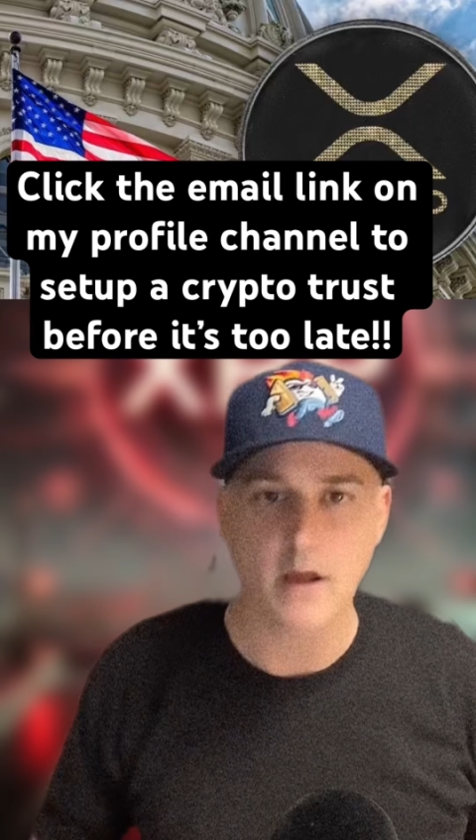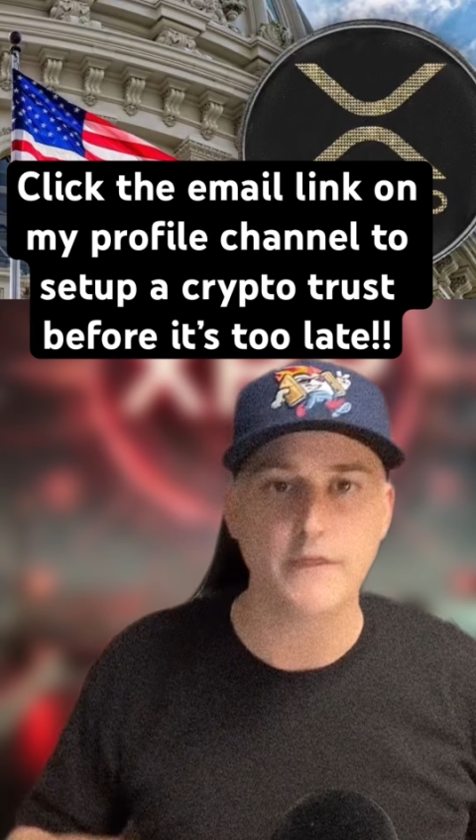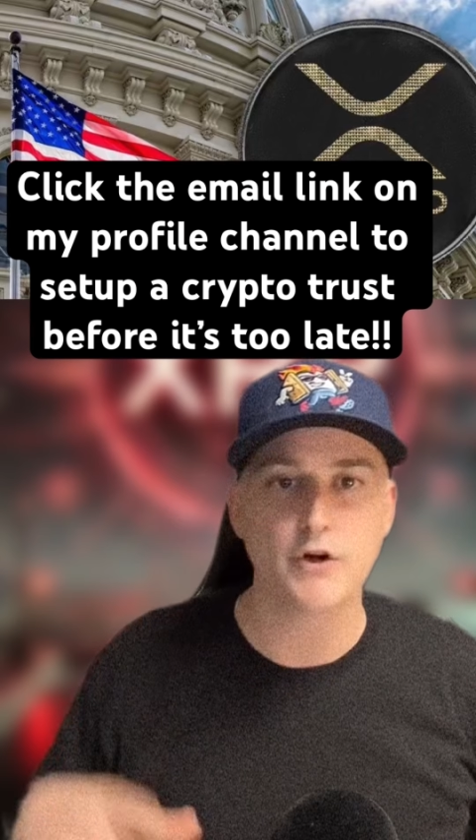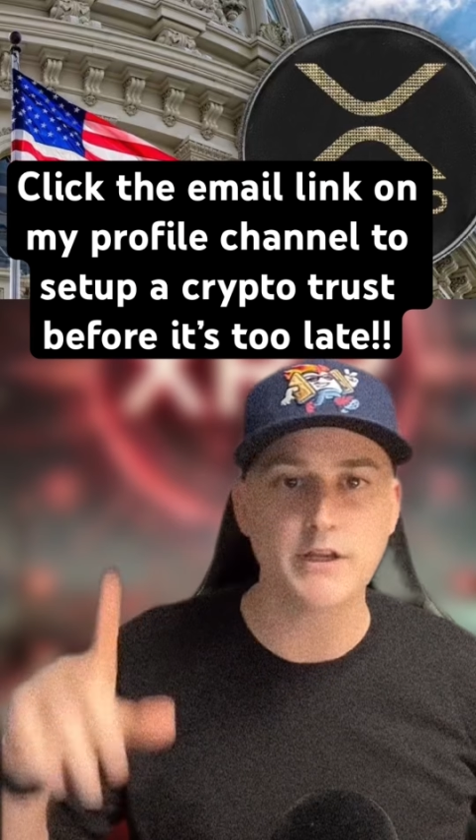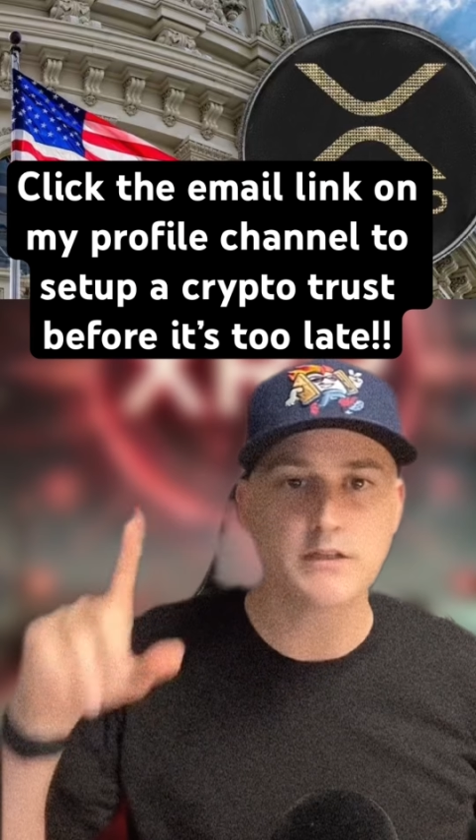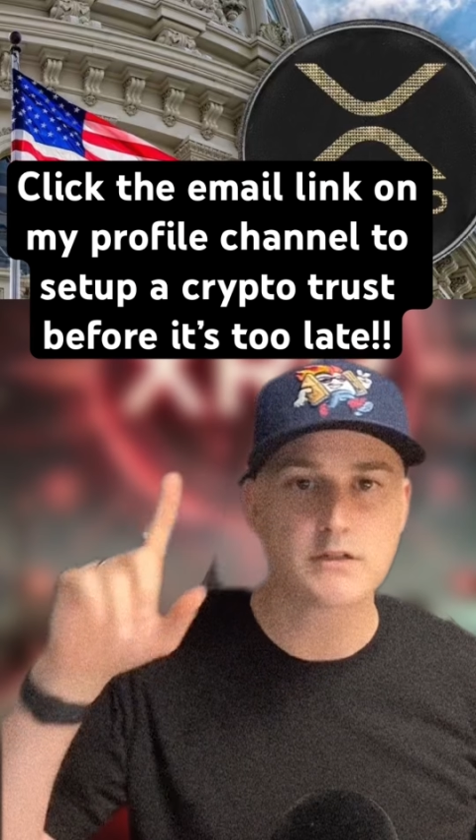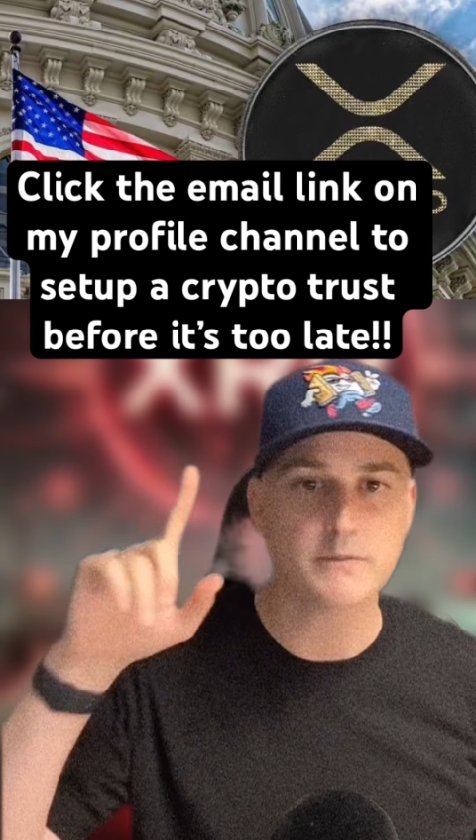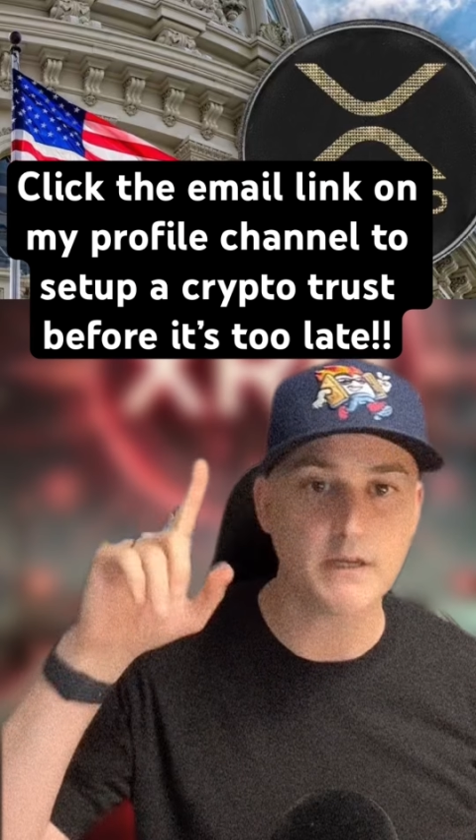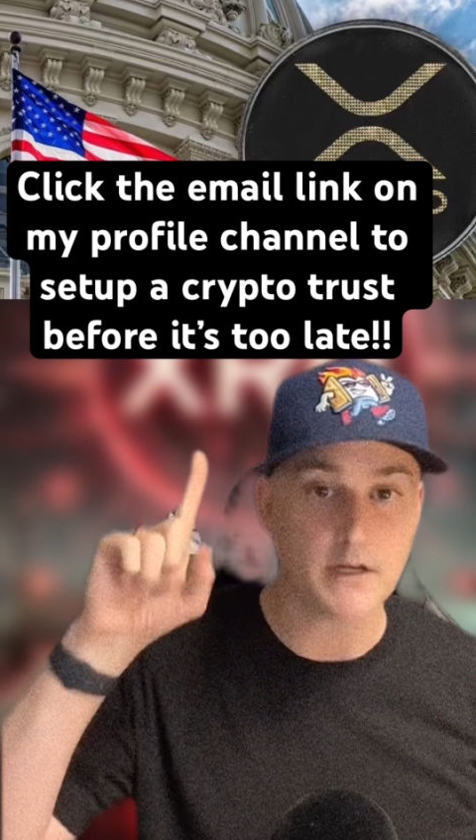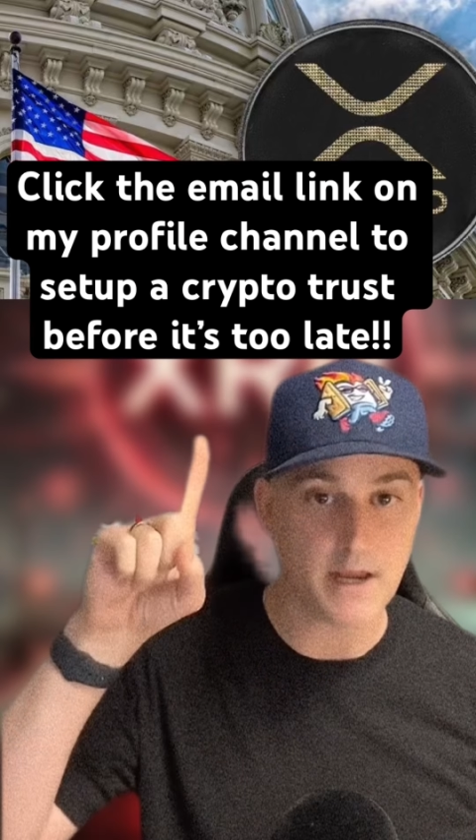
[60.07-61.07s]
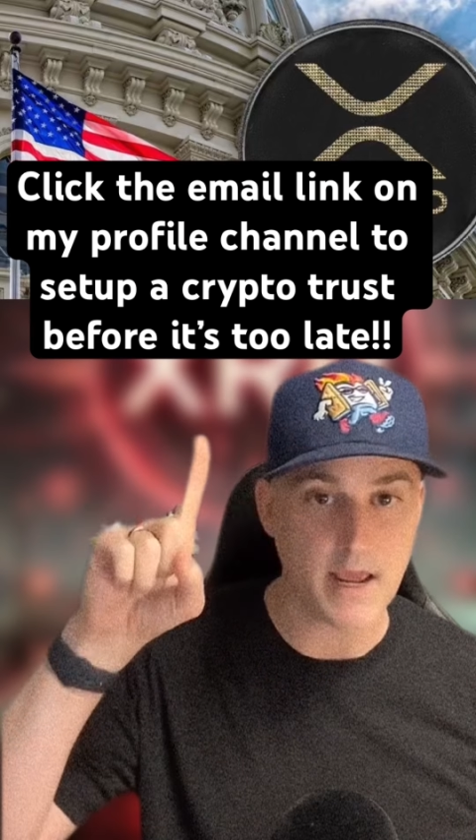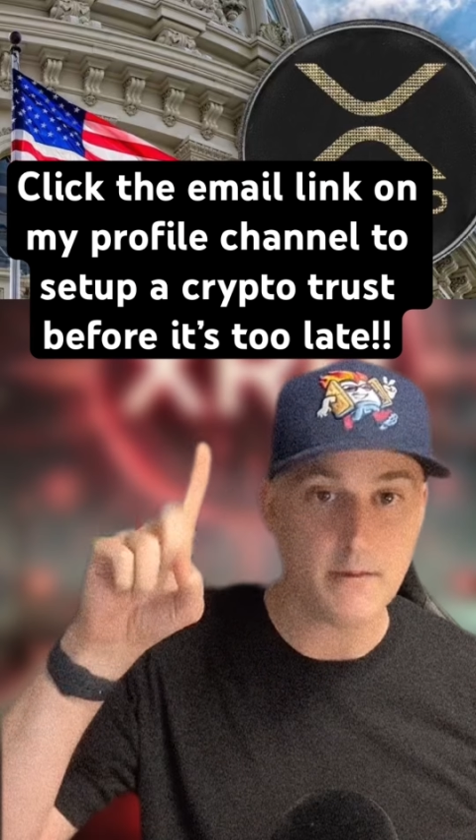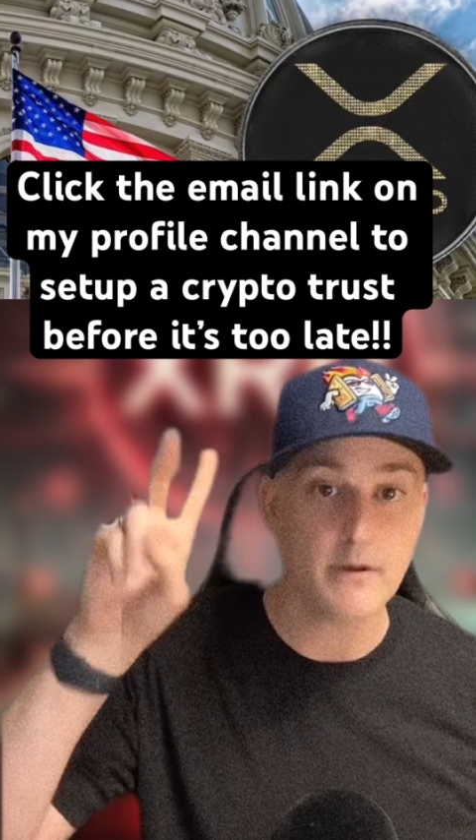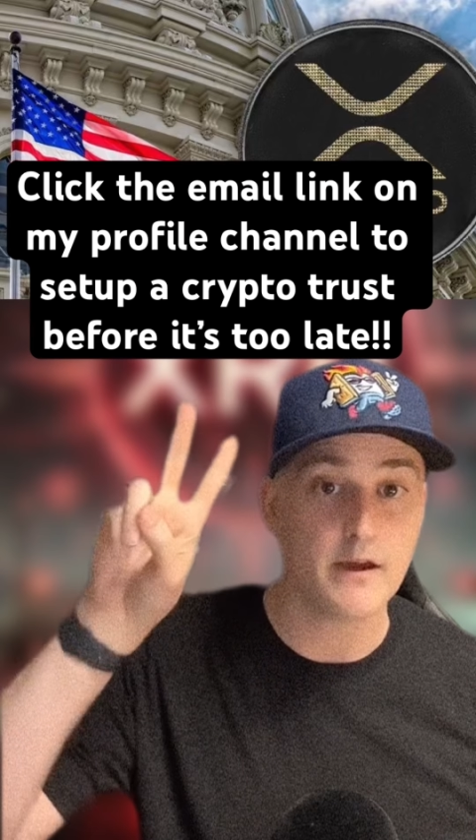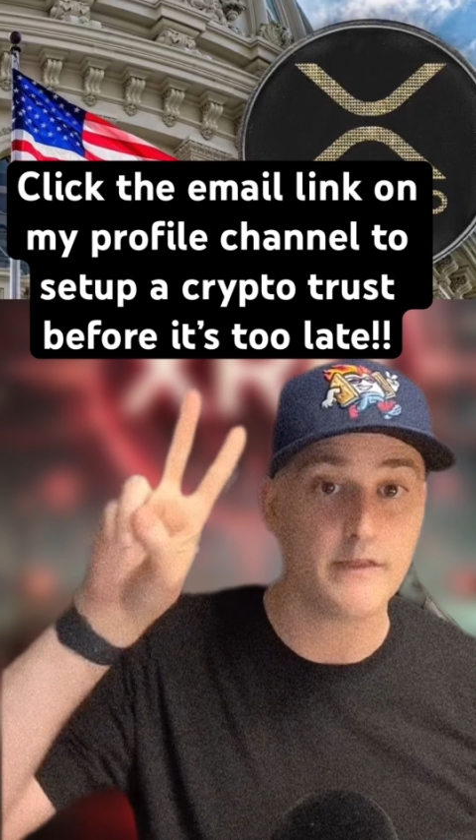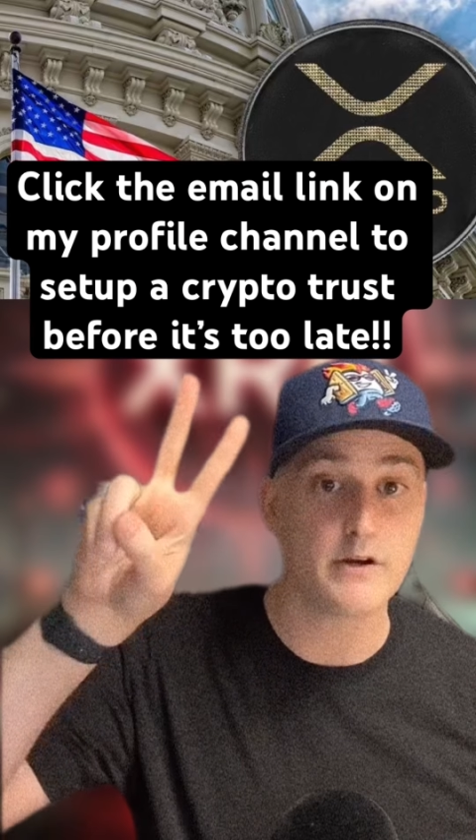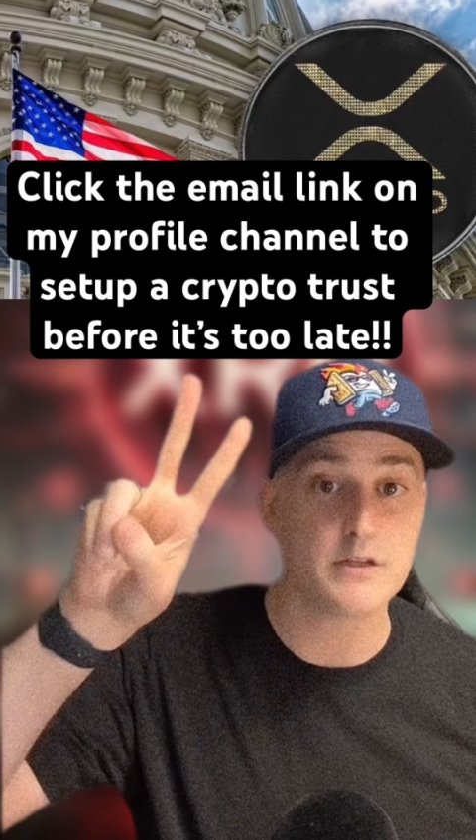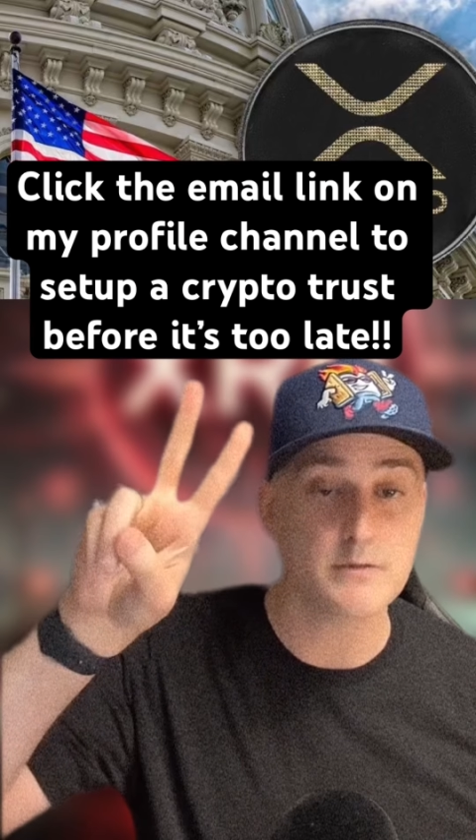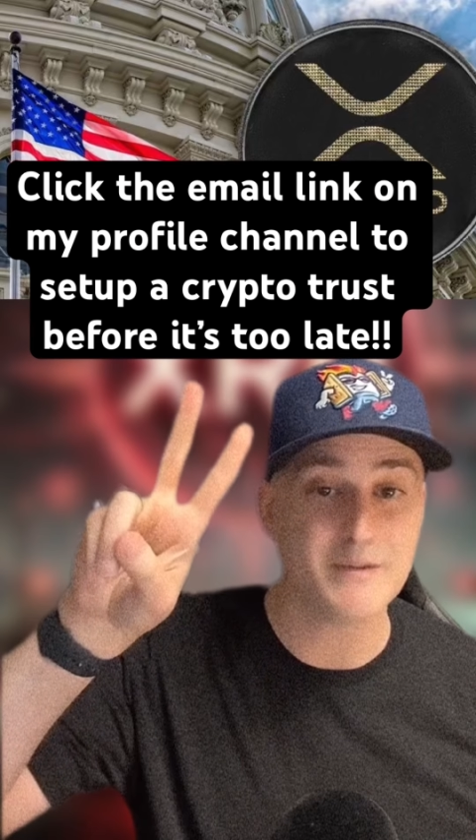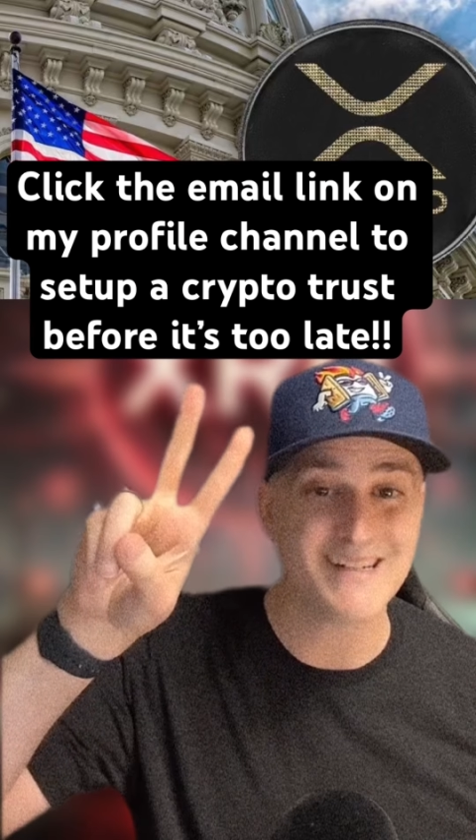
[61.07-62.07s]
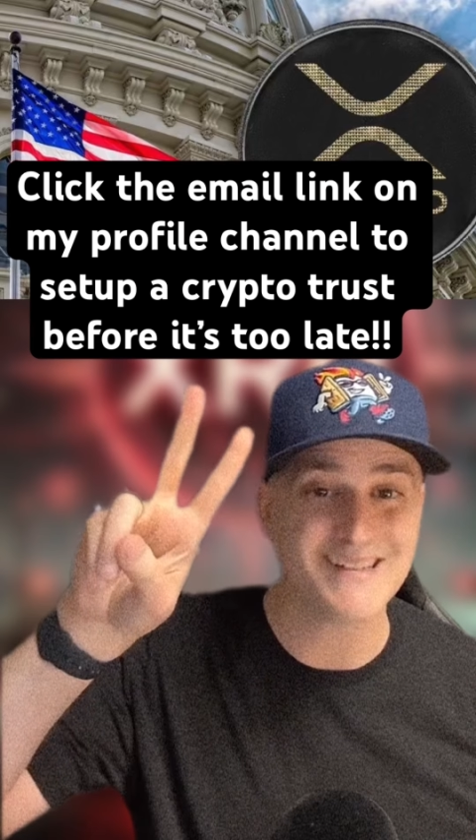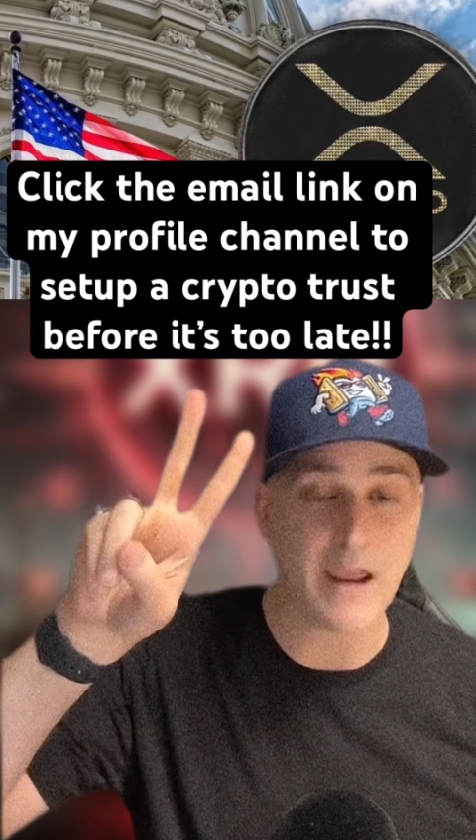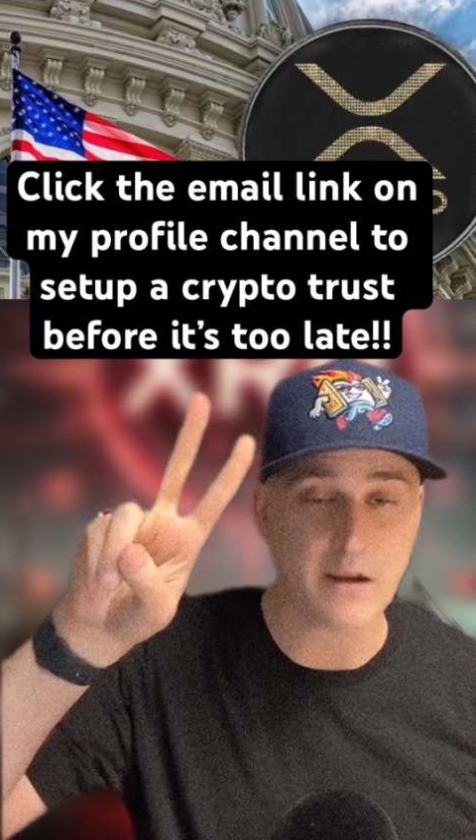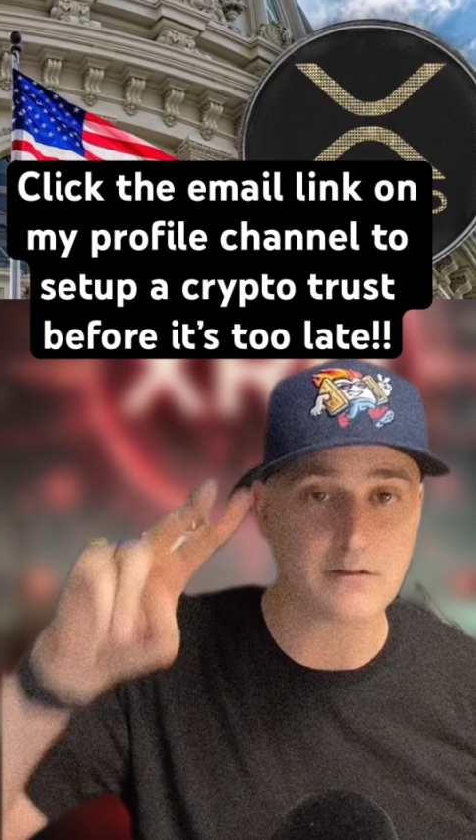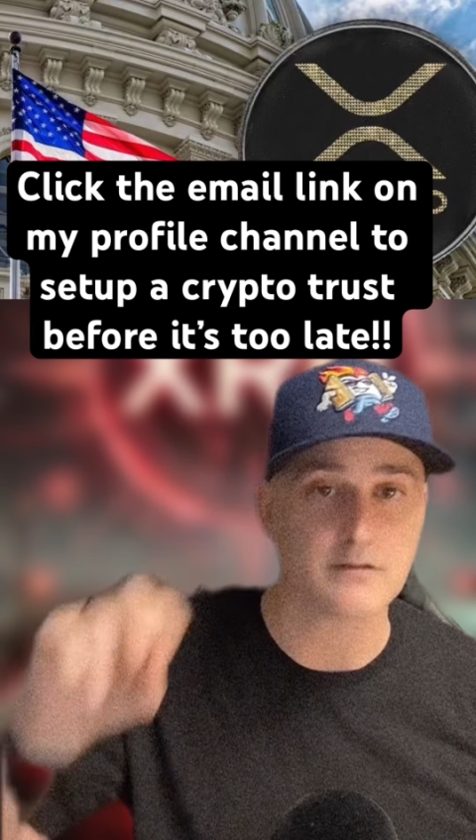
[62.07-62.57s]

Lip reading: There needs to be a name. There needs to be a date.